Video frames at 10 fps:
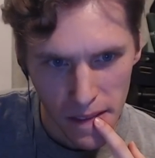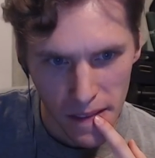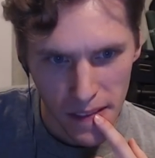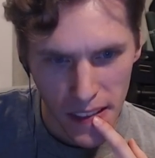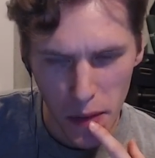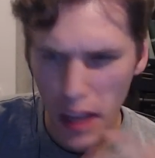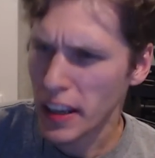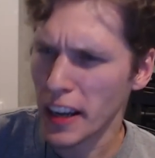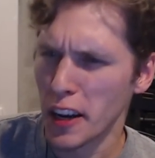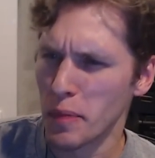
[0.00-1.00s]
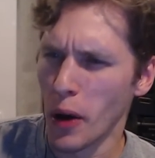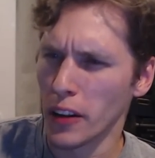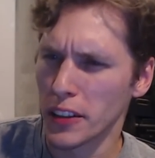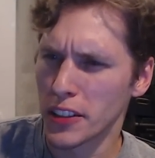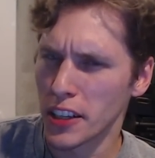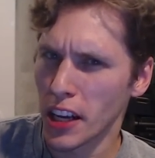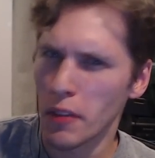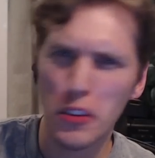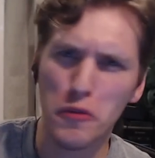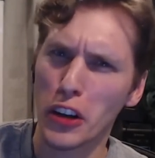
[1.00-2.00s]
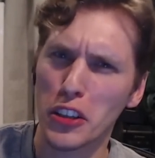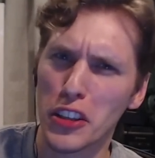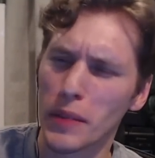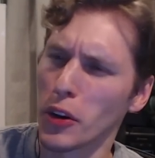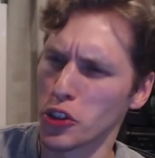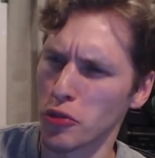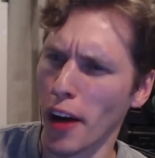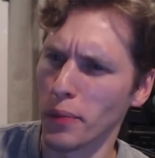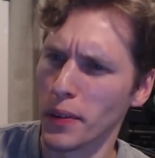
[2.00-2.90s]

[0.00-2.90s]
And without getting into politics, like what the fuck do you think about Trump?